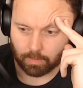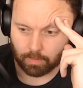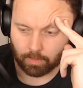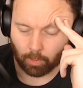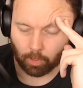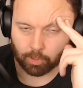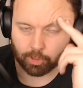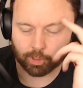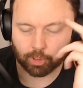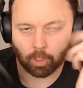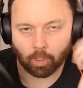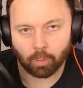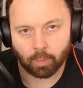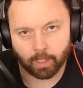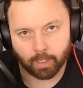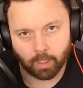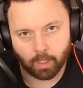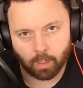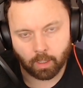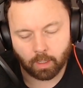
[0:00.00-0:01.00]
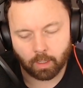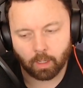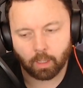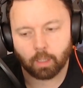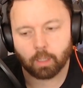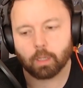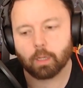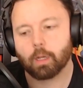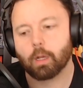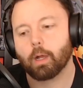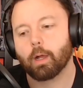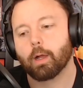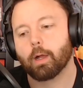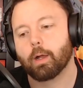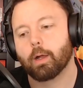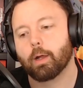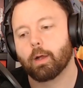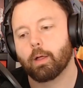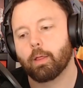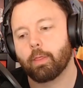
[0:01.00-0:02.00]
Old Sharlayan,
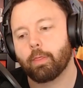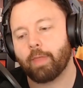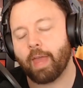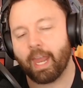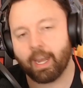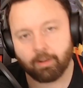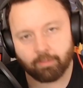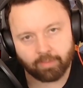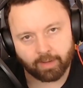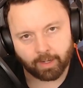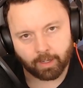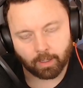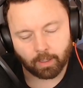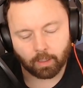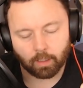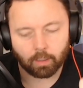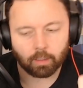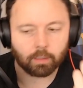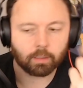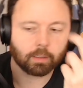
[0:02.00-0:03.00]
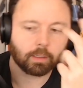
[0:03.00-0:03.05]
Viera.